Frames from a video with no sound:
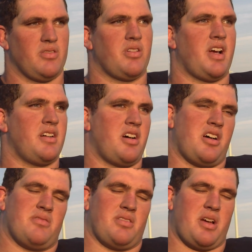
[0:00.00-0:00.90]
Right.
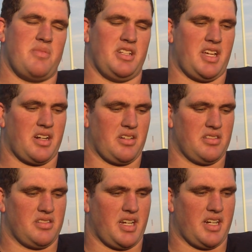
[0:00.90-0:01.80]
I mean, like
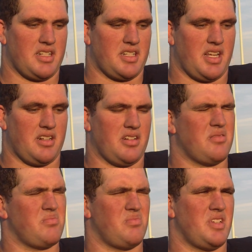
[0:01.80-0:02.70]
I said,
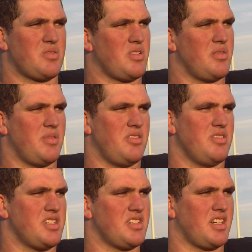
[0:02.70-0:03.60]
it's one of the main
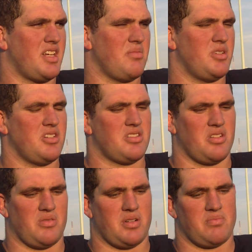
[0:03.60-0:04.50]
reasons I came here.
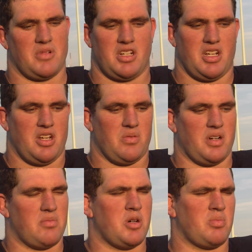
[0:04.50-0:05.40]
So when
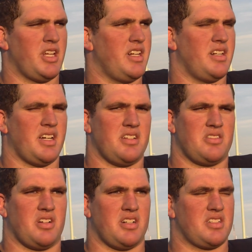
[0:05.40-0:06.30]
I'm up late at night
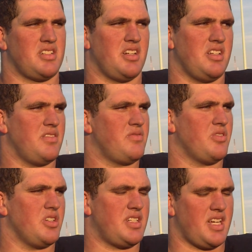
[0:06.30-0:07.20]
trying to study
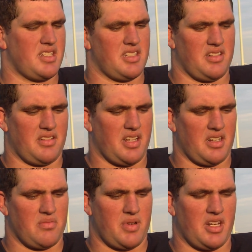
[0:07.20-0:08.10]
for a test and
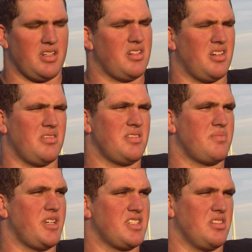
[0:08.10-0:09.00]
thinking about it, it
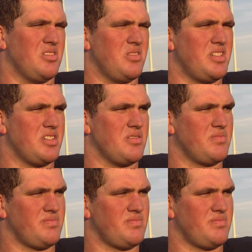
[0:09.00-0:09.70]
makes it a little easier.